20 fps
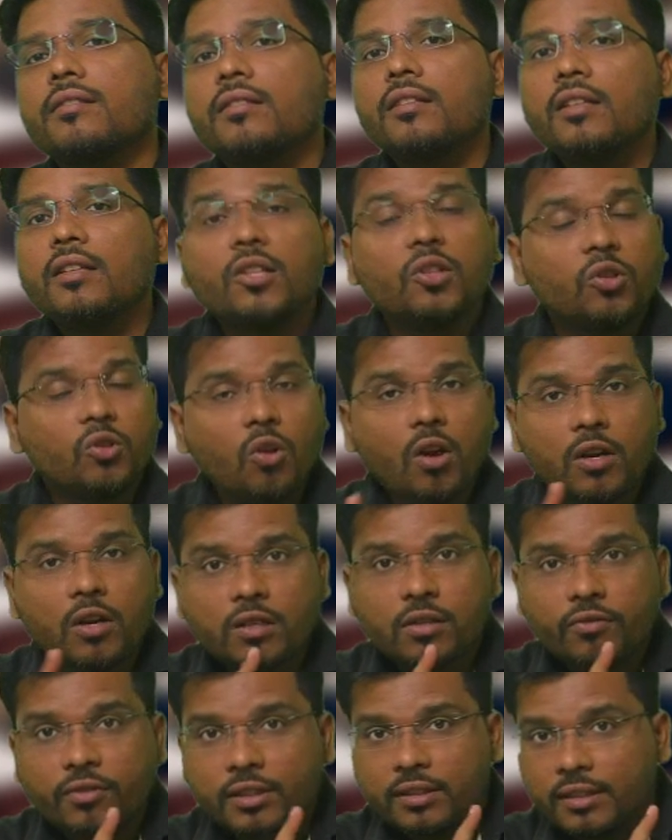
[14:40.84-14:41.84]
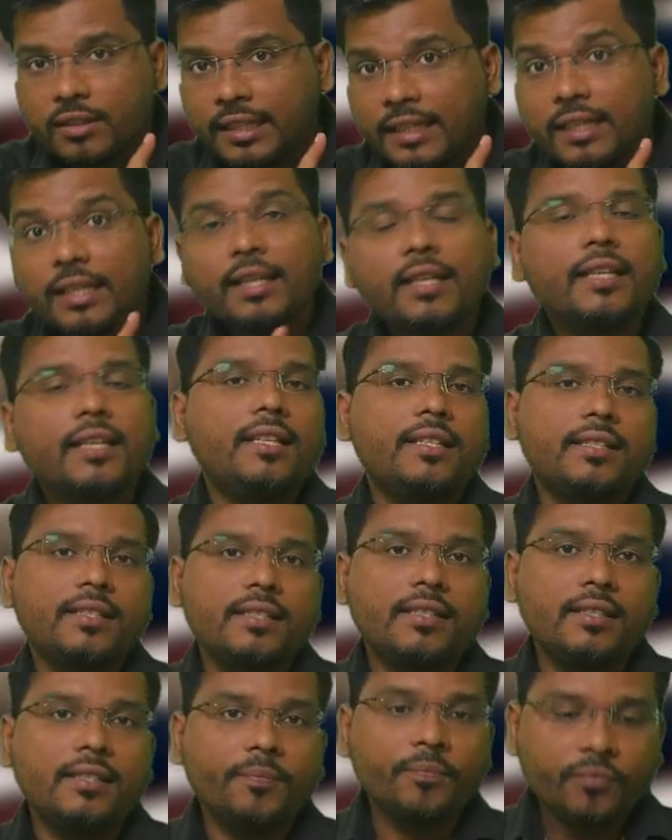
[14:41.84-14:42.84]
not with the lessee,
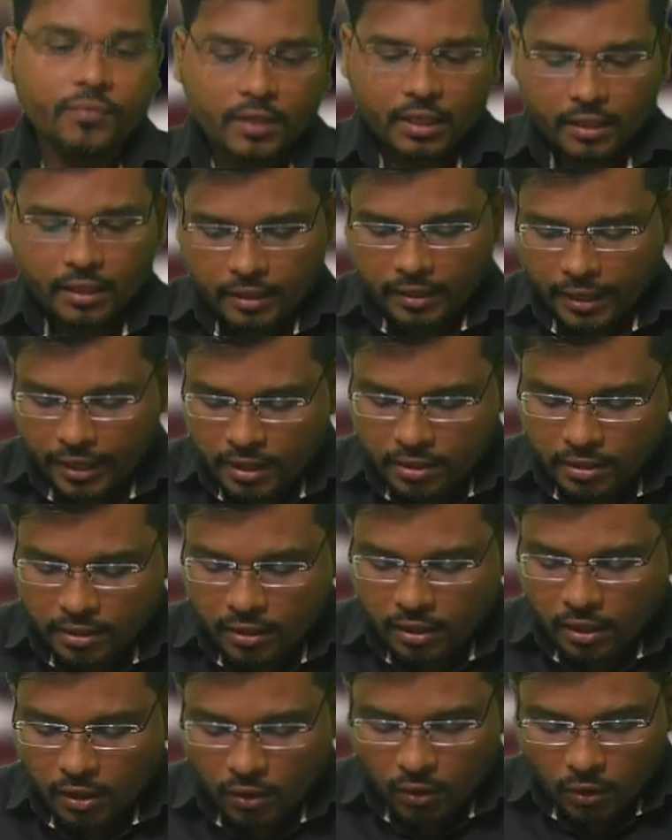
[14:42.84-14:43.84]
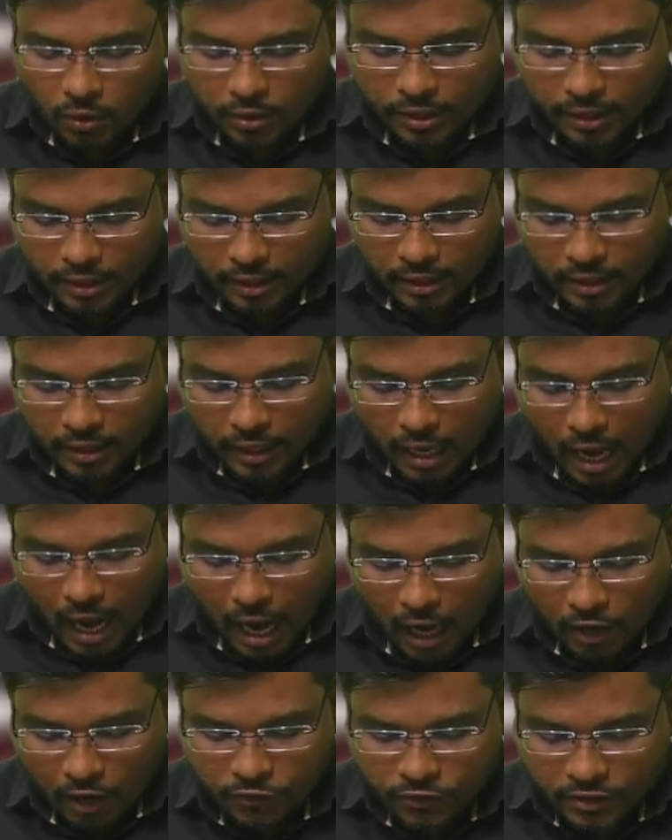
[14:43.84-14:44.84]
right? Okay,
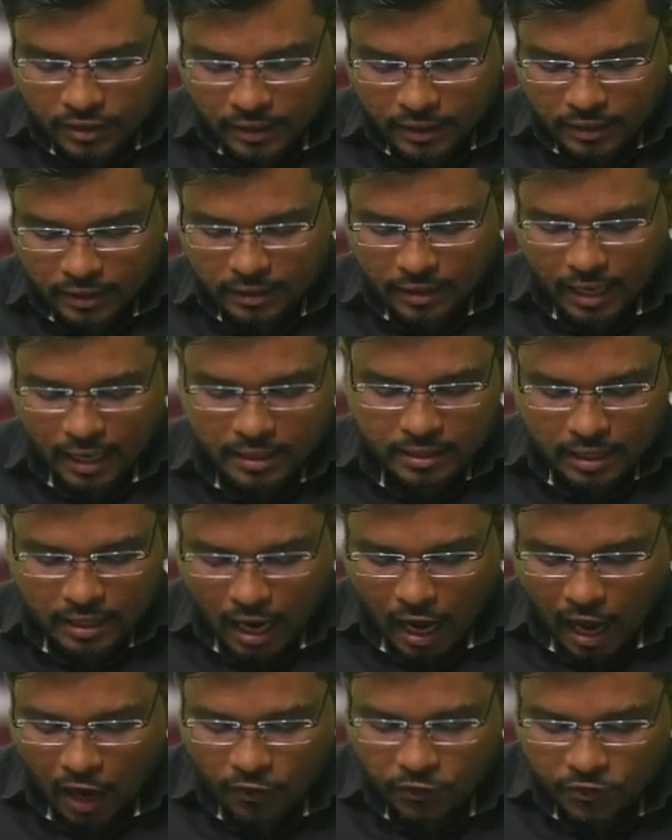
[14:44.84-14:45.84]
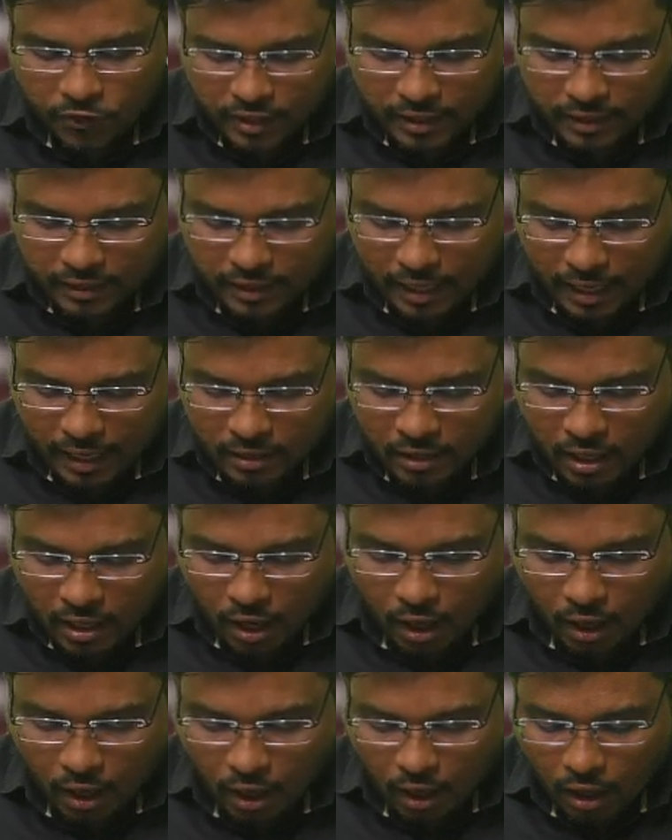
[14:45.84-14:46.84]
after that
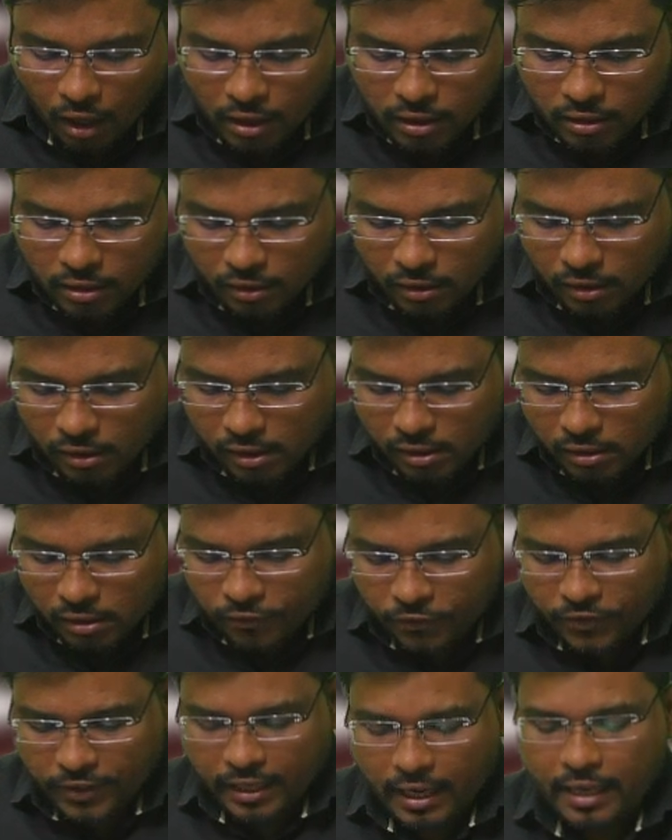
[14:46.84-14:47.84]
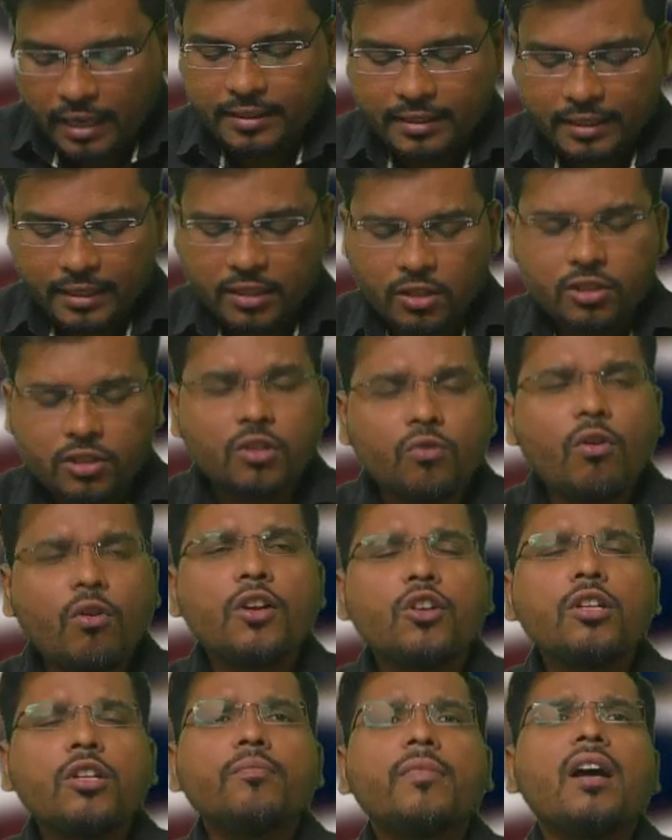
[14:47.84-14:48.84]
unearned finance income. So what do you mean
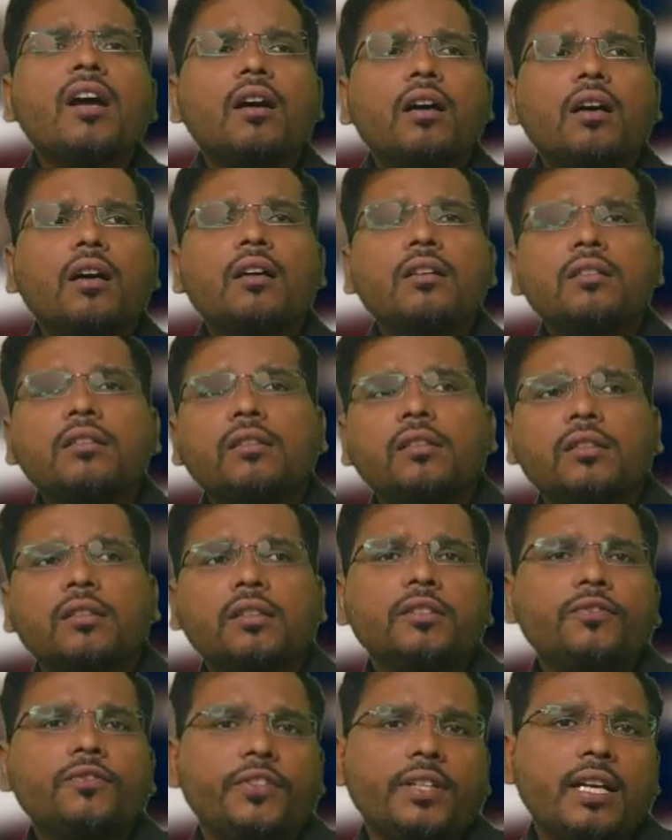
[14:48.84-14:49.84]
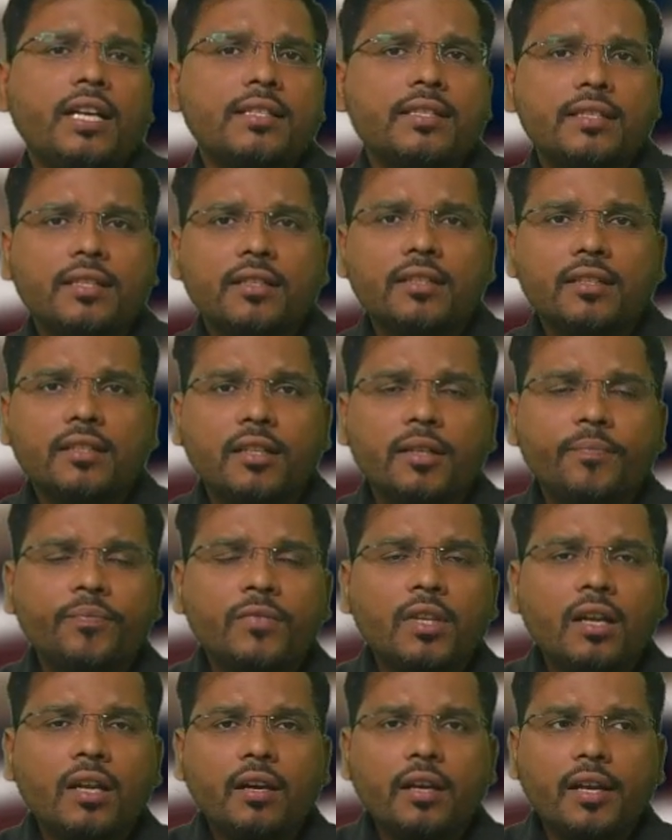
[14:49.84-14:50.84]
by unearned finance income,
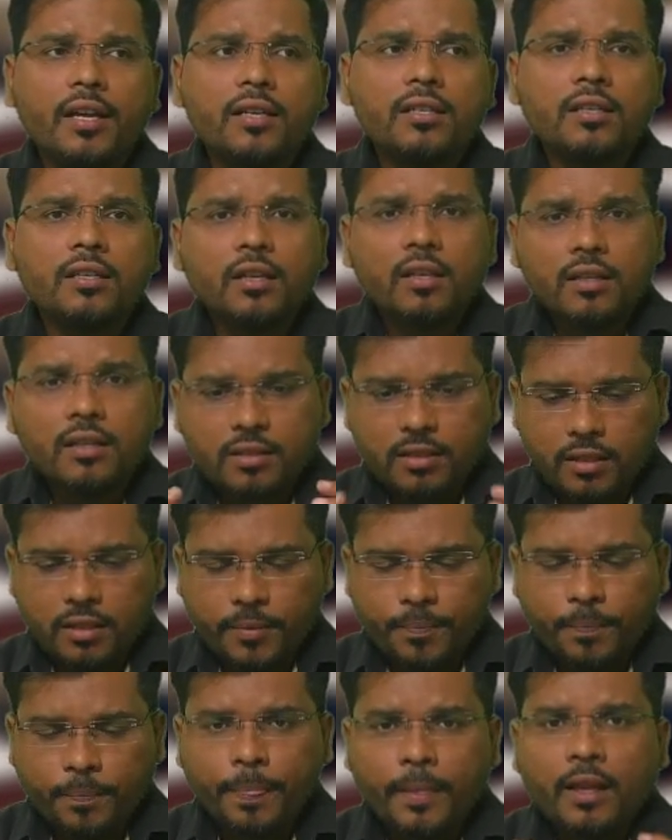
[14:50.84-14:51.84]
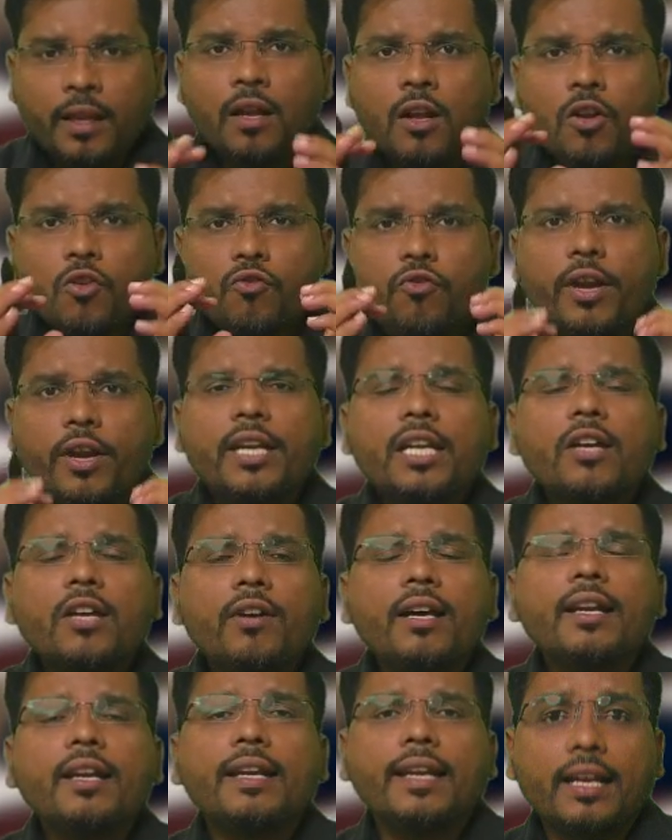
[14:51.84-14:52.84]
right? See, whenever
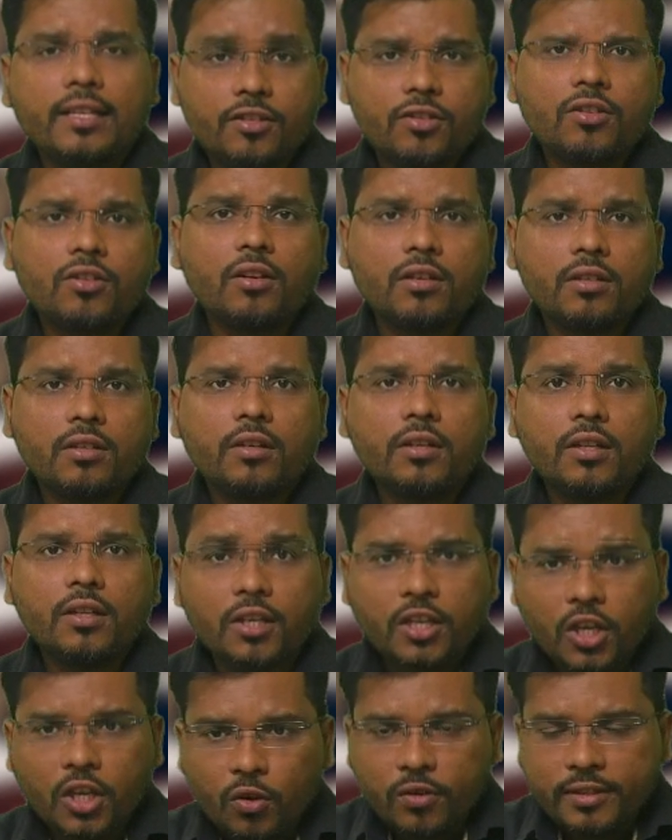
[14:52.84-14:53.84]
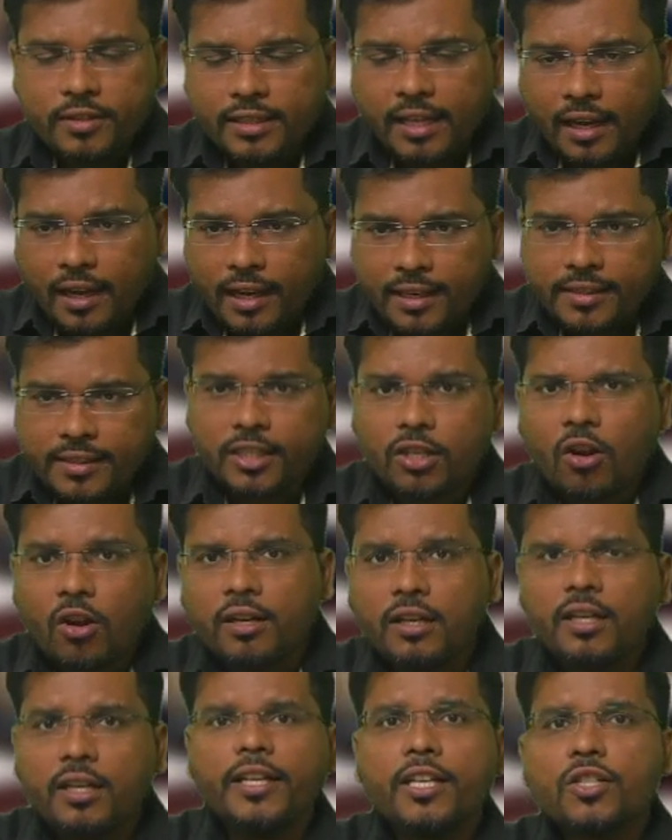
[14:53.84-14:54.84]
lessor gives the asset on
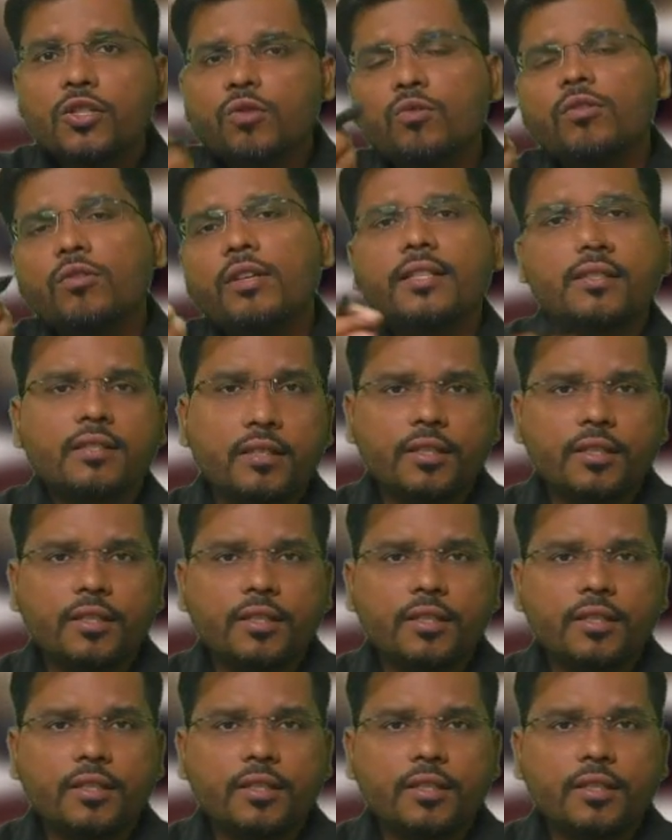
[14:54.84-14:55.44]
lease to lessee,